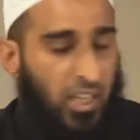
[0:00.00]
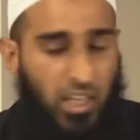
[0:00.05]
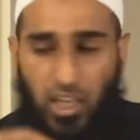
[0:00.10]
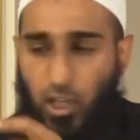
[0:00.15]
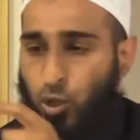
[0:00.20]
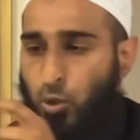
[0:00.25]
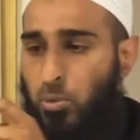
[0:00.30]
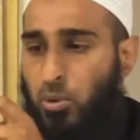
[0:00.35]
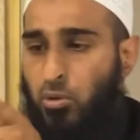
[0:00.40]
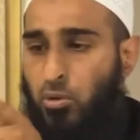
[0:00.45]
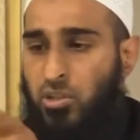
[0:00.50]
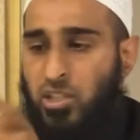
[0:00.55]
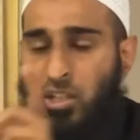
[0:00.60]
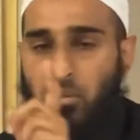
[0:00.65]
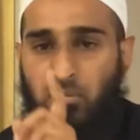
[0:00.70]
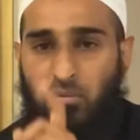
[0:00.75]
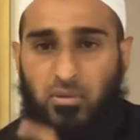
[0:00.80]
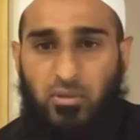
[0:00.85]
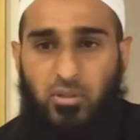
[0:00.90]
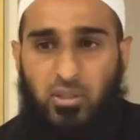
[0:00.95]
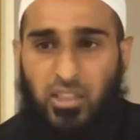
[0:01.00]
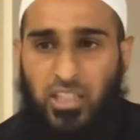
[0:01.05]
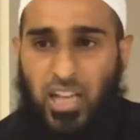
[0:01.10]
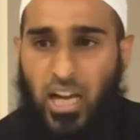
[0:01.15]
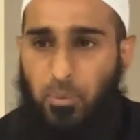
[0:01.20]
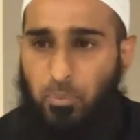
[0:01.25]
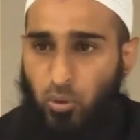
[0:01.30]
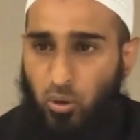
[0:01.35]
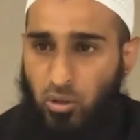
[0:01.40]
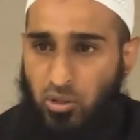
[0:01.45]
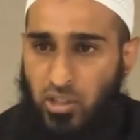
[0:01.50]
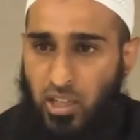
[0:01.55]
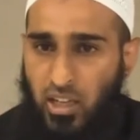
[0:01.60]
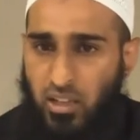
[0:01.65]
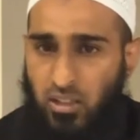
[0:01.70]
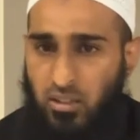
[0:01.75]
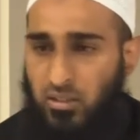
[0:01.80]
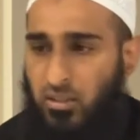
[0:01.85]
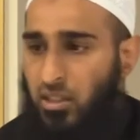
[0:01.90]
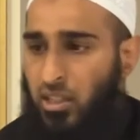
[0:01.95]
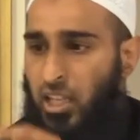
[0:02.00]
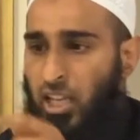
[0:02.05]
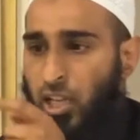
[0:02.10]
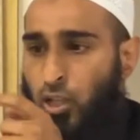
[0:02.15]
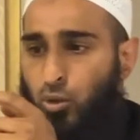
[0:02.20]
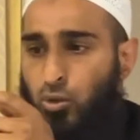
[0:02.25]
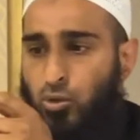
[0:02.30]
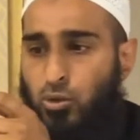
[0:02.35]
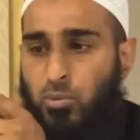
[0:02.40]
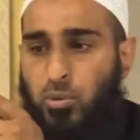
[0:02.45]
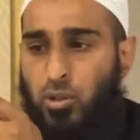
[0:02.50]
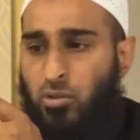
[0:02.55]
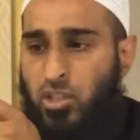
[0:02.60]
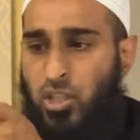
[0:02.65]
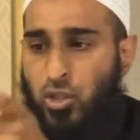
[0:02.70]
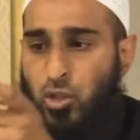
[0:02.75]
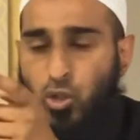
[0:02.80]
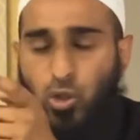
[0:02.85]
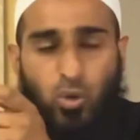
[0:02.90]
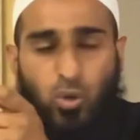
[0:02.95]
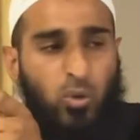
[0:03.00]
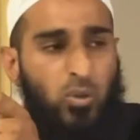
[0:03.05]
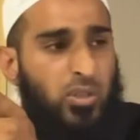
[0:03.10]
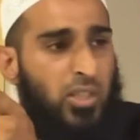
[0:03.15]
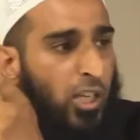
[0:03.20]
it could be written tap water, it could be written juice,